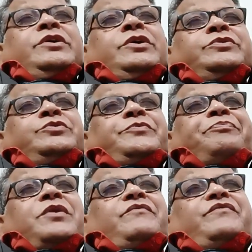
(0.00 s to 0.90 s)
So
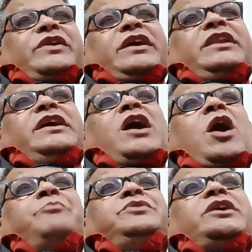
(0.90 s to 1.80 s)
for any
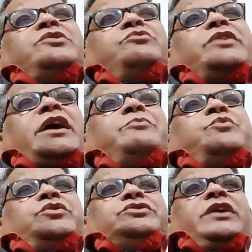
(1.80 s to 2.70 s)
objective type
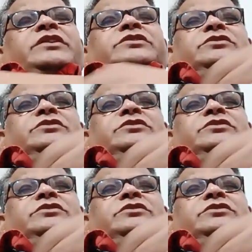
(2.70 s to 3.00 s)
questions,